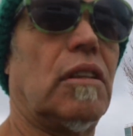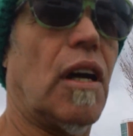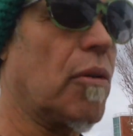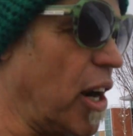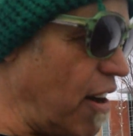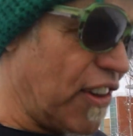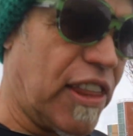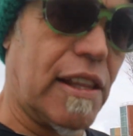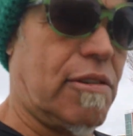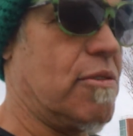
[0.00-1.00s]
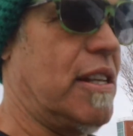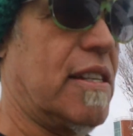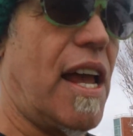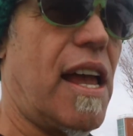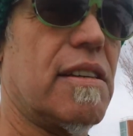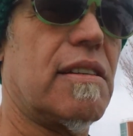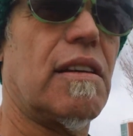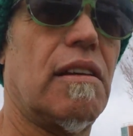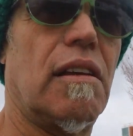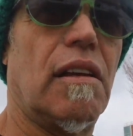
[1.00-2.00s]
I run everything through these guys,
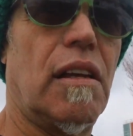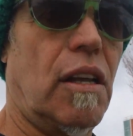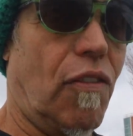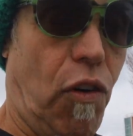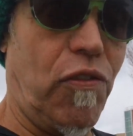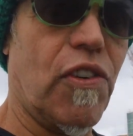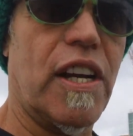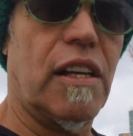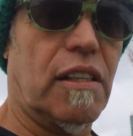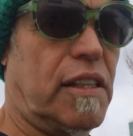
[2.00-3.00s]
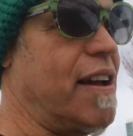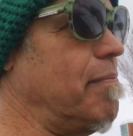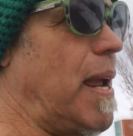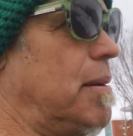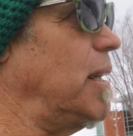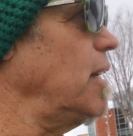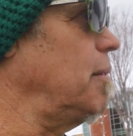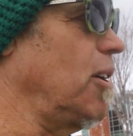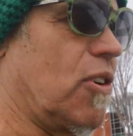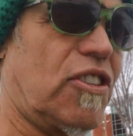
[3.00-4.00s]
you know, for free. They haven't paid me.
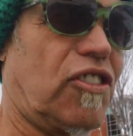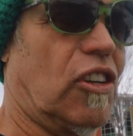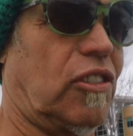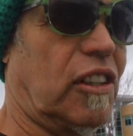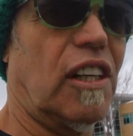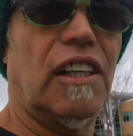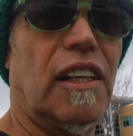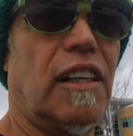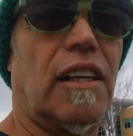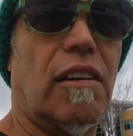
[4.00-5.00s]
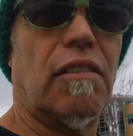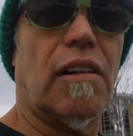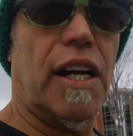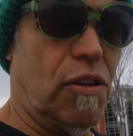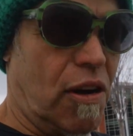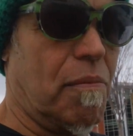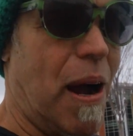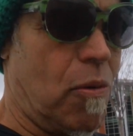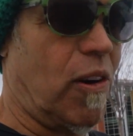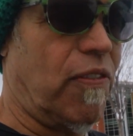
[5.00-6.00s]
I'm no consultant. You know, I do
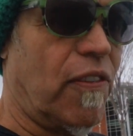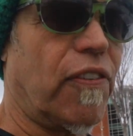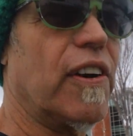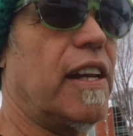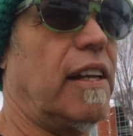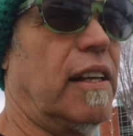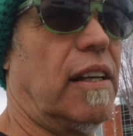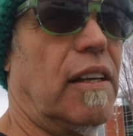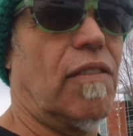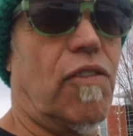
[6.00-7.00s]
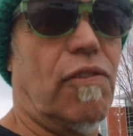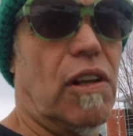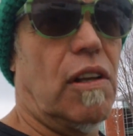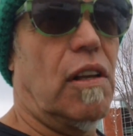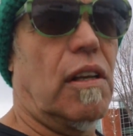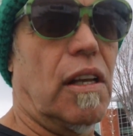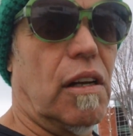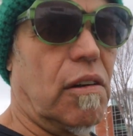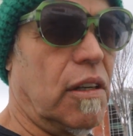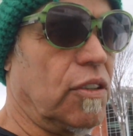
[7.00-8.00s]
my work for free, you
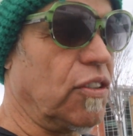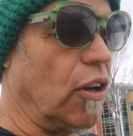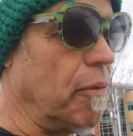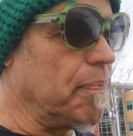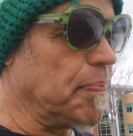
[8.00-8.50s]
know, and so...